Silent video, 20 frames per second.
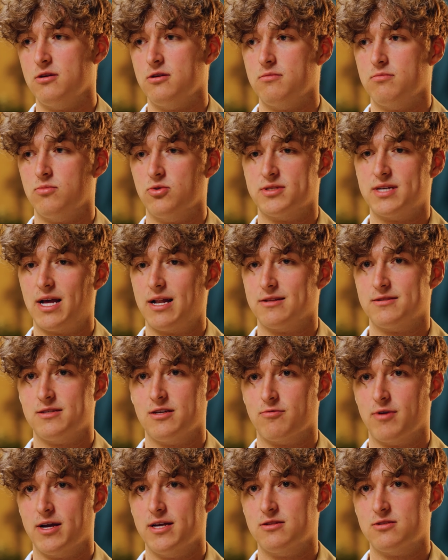Mortality
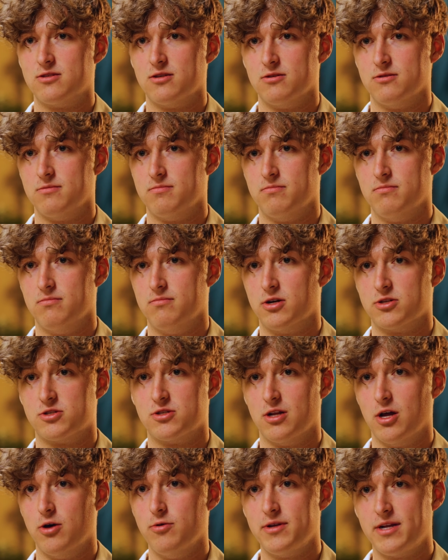rates are much
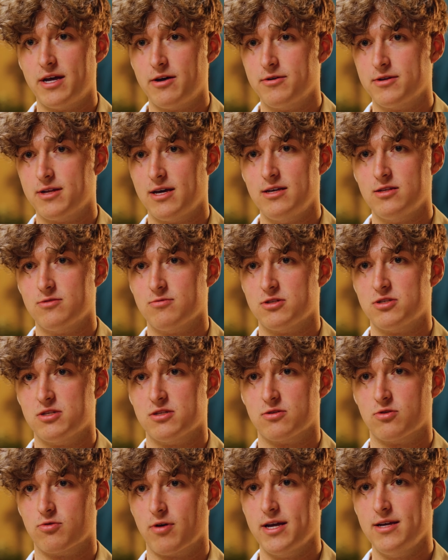lower nowadays, which is
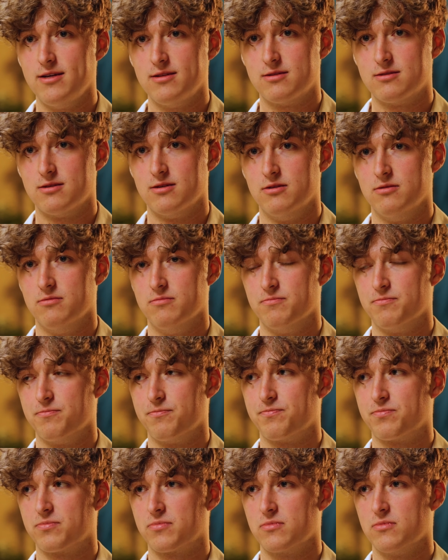great, and
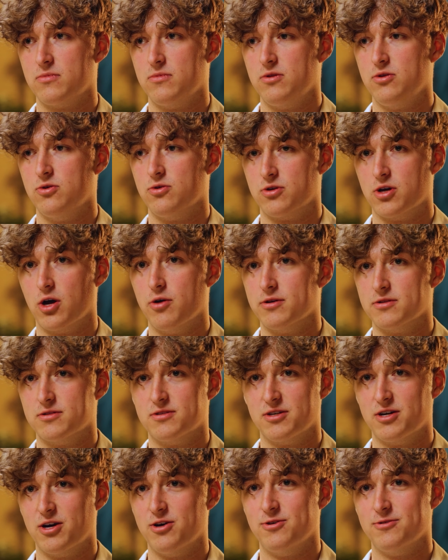you're going to
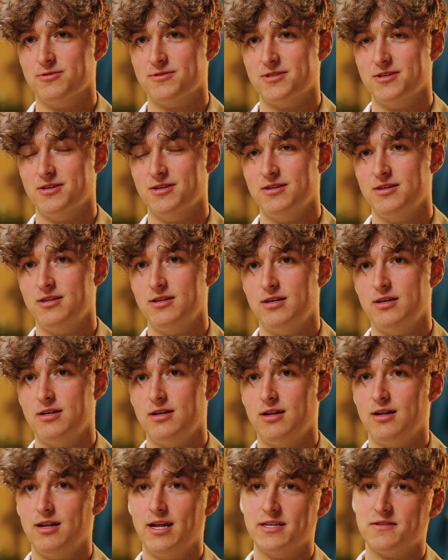go to
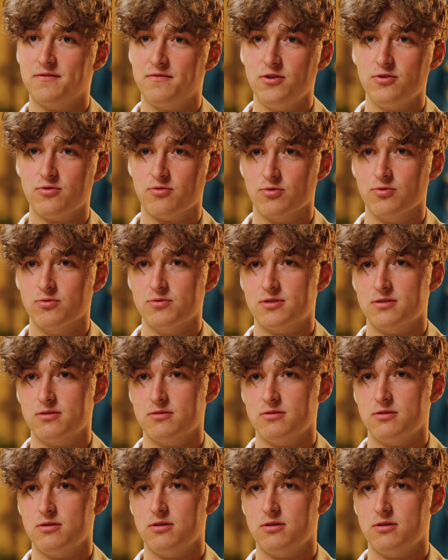less funerals.